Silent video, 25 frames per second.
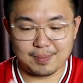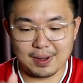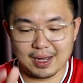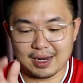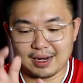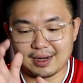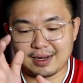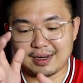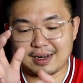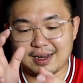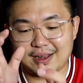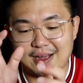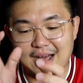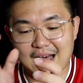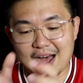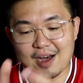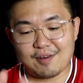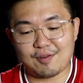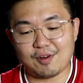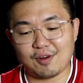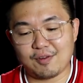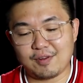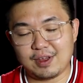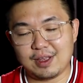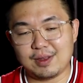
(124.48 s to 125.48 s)
but
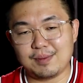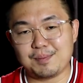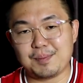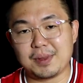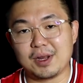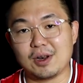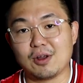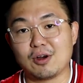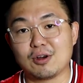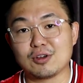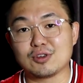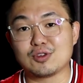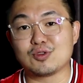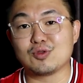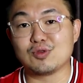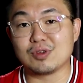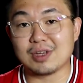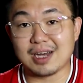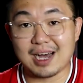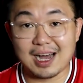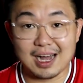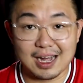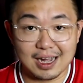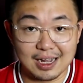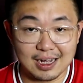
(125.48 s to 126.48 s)
half of it belongs to
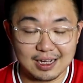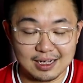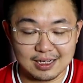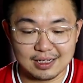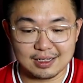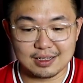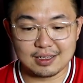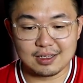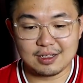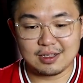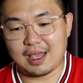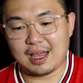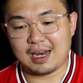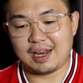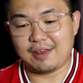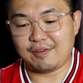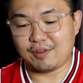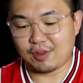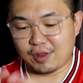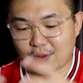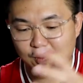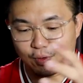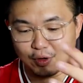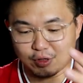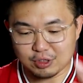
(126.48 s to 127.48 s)
the uncle. And if
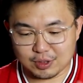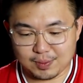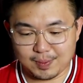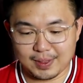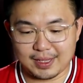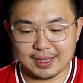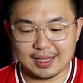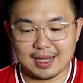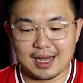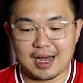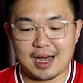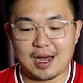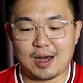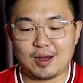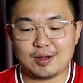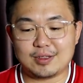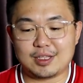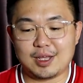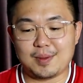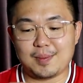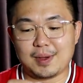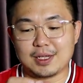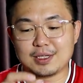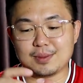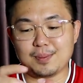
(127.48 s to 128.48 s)
they want to split the house,
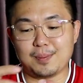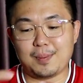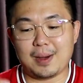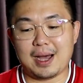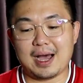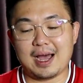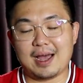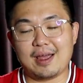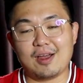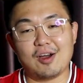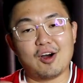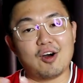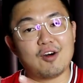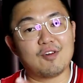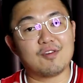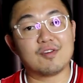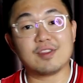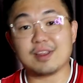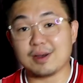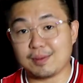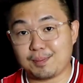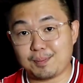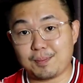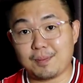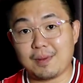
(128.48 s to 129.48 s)
they must buy off
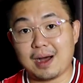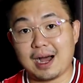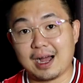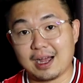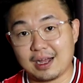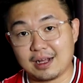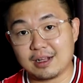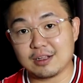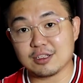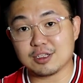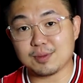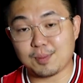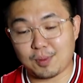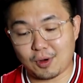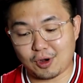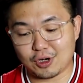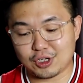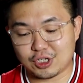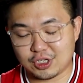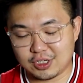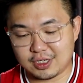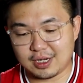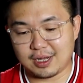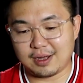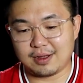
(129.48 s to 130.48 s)
the uncle's
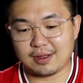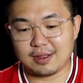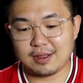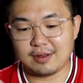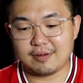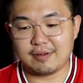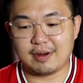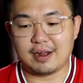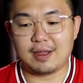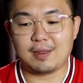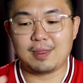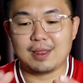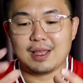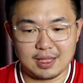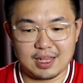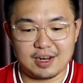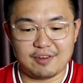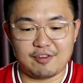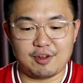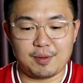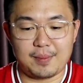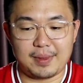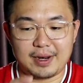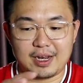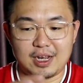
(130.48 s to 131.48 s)
portion, right? Then the
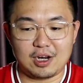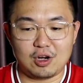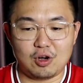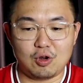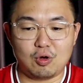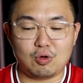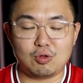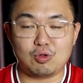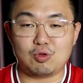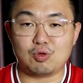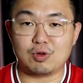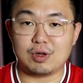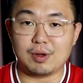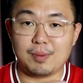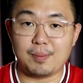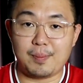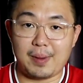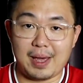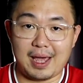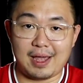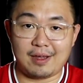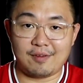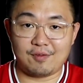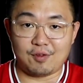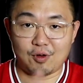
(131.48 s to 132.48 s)
remaining loan to the
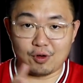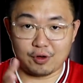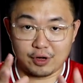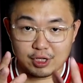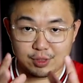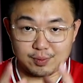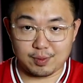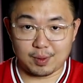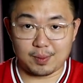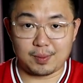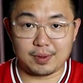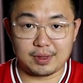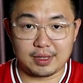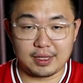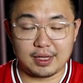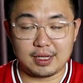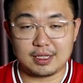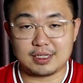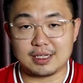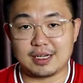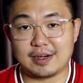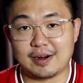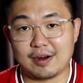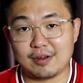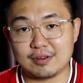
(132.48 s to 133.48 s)
bank for this property
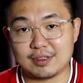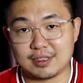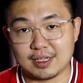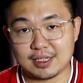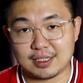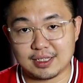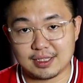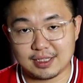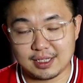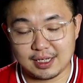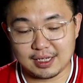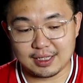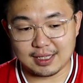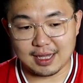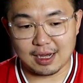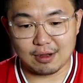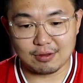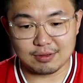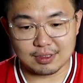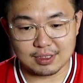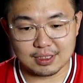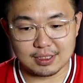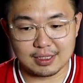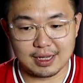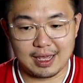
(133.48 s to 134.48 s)
is around
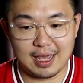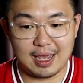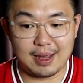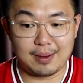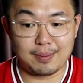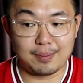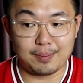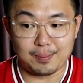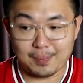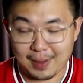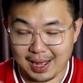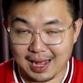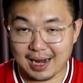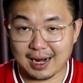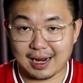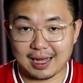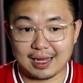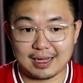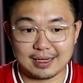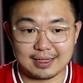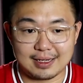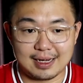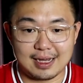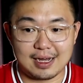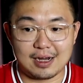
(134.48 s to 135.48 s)
60,000, and
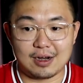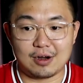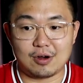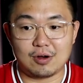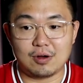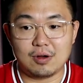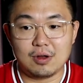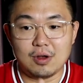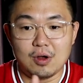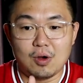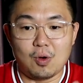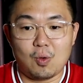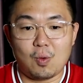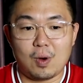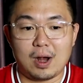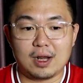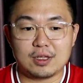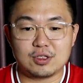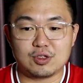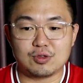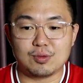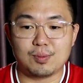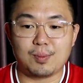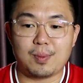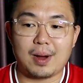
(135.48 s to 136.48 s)
Bala now
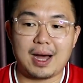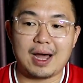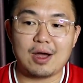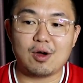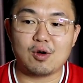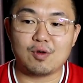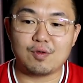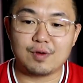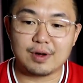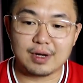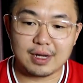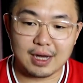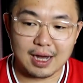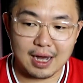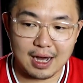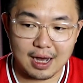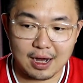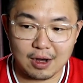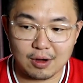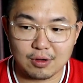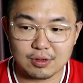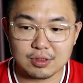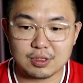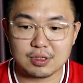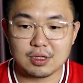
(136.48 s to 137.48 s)
wants to buy over the
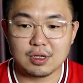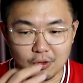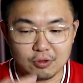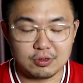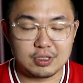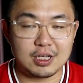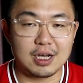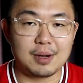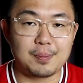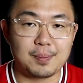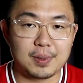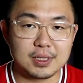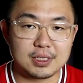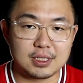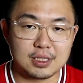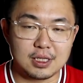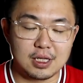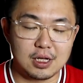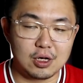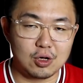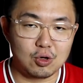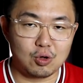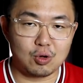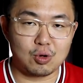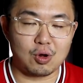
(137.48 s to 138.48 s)
house using a
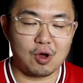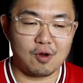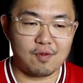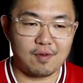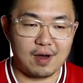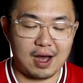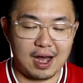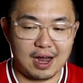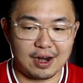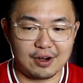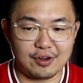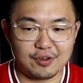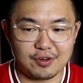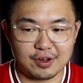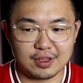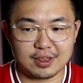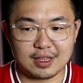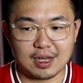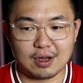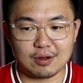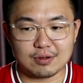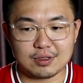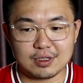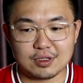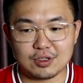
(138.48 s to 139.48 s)
personal loan of
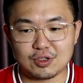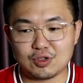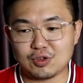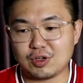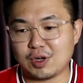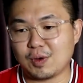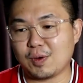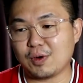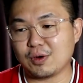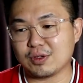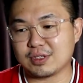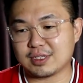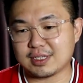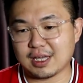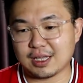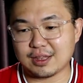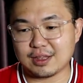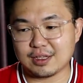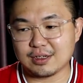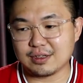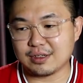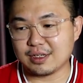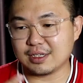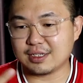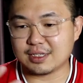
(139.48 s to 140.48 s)
100,000. So they want to
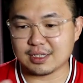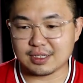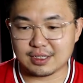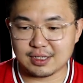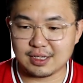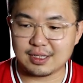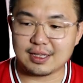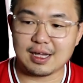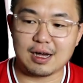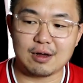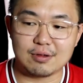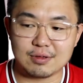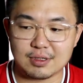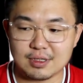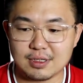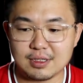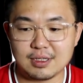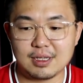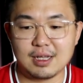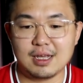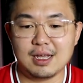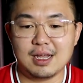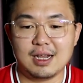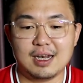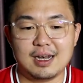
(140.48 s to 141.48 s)
settle this
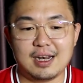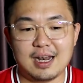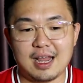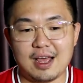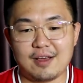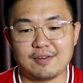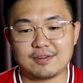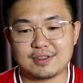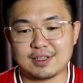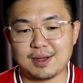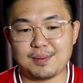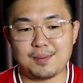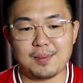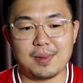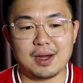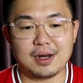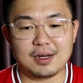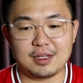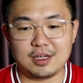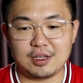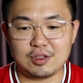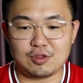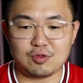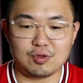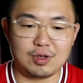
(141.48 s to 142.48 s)
60,000, left some
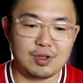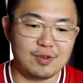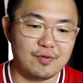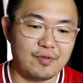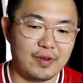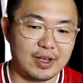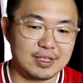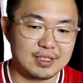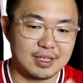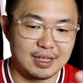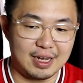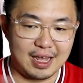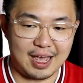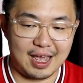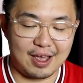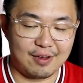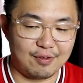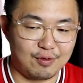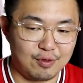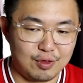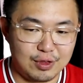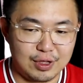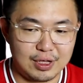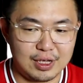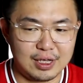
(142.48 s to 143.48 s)
money to invest in
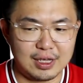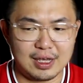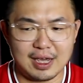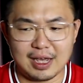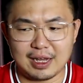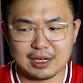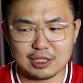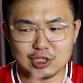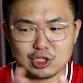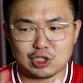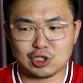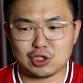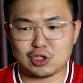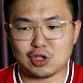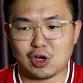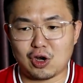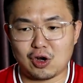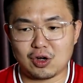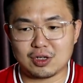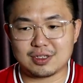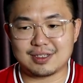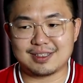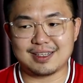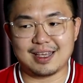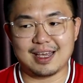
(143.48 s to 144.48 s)
FD and
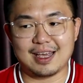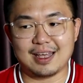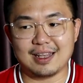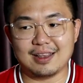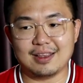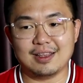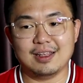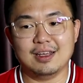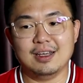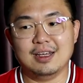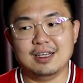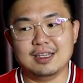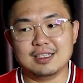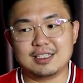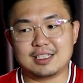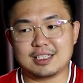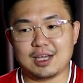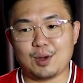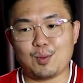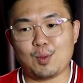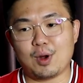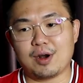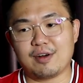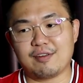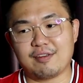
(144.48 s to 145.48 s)
stocks and
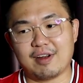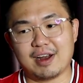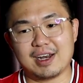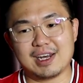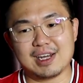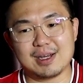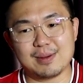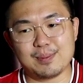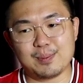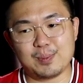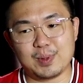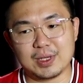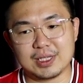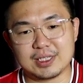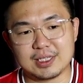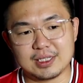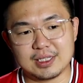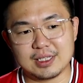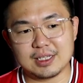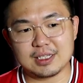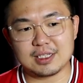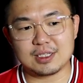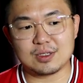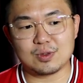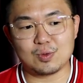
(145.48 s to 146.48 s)
somewhat run the
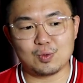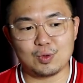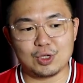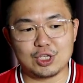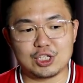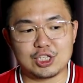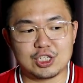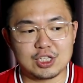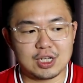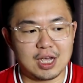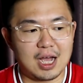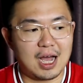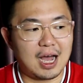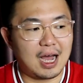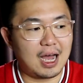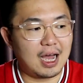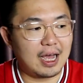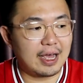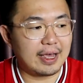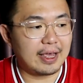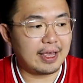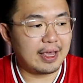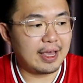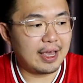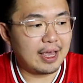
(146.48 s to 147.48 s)
business, which
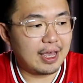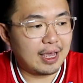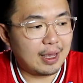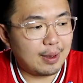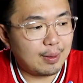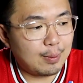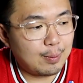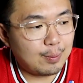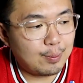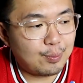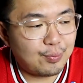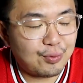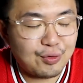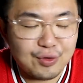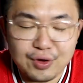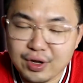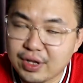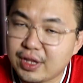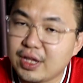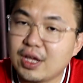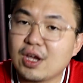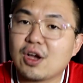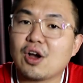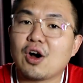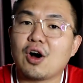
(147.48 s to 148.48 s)
I am
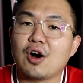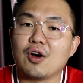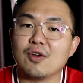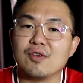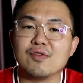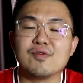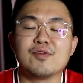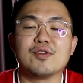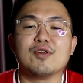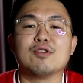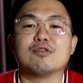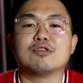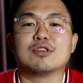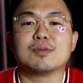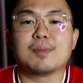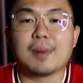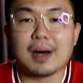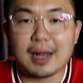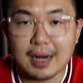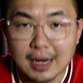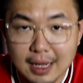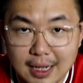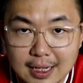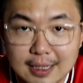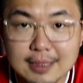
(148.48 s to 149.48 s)
pretty confused,
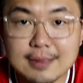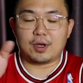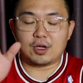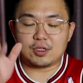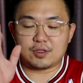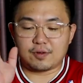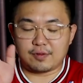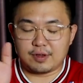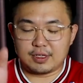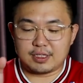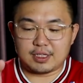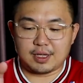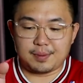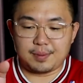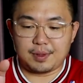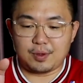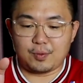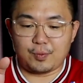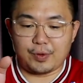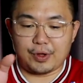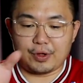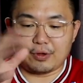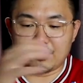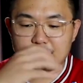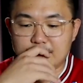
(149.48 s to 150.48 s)
Bala. Because of this statement
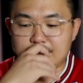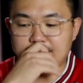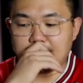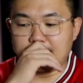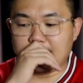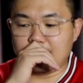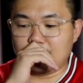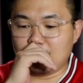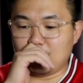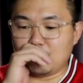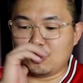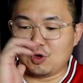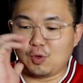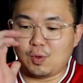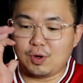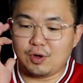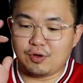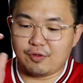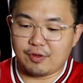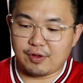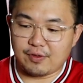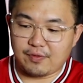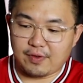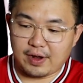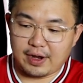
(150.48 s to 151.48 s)
where you say you don't want
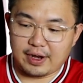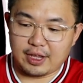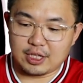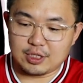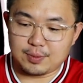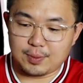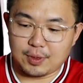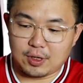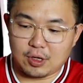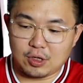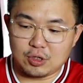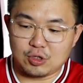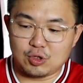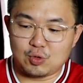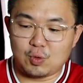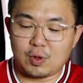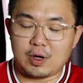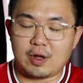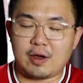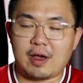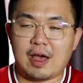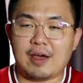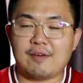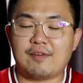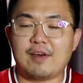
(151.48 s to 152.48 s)
to refinance because you don't
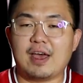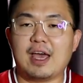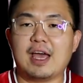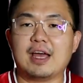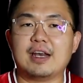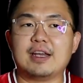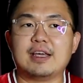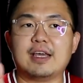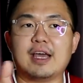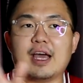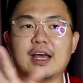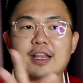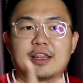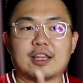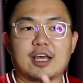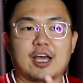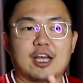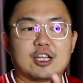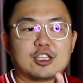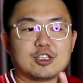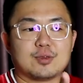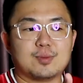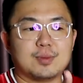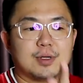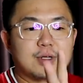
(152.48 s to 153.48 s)
have any
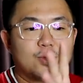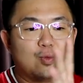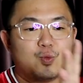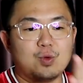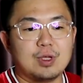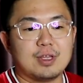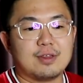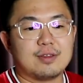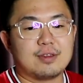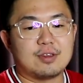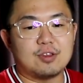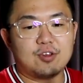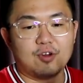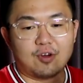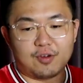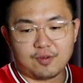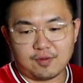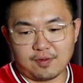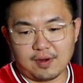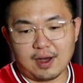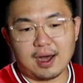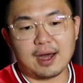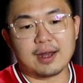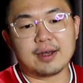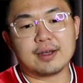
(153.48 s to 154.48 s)
attachment with your
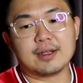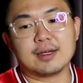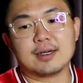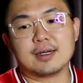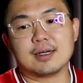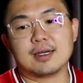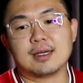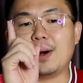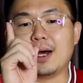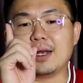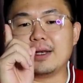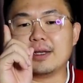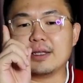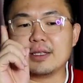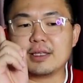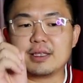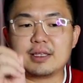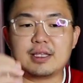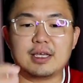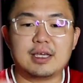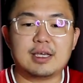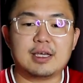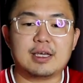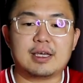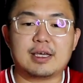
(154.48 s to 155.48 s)
father. But the
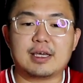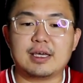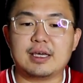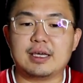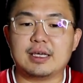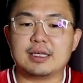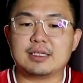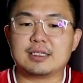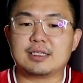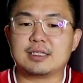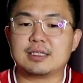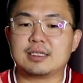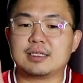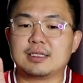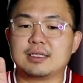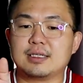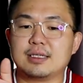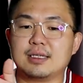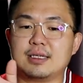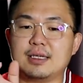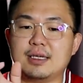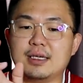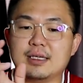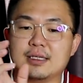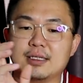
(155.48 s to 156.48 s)
thing is
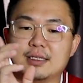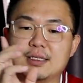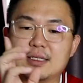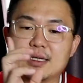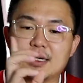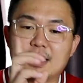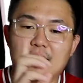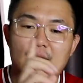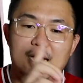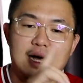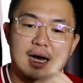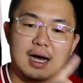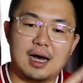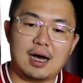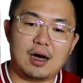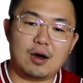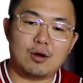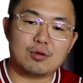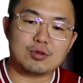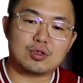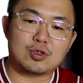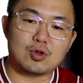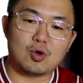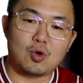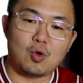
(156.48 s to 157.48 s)
the
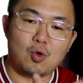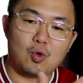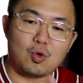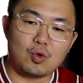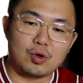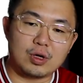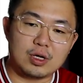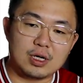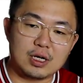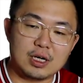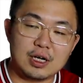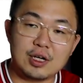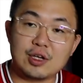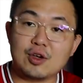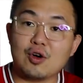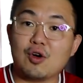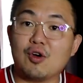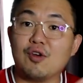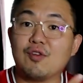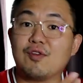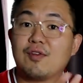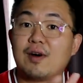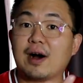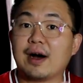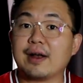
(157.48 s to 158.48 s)
house owner
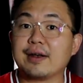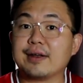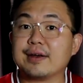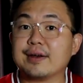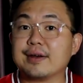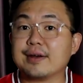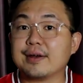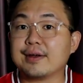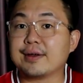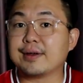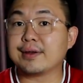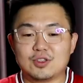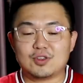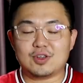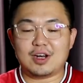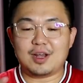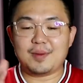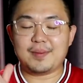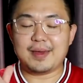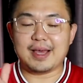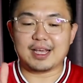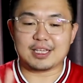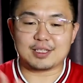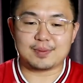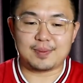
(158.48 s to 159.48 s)
your father? So let
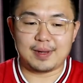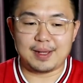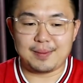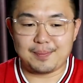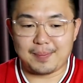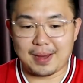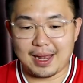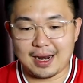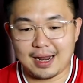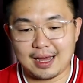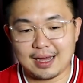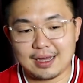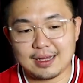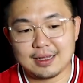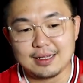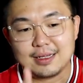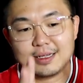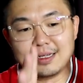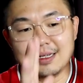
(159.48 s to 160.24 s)
me explain, Pala.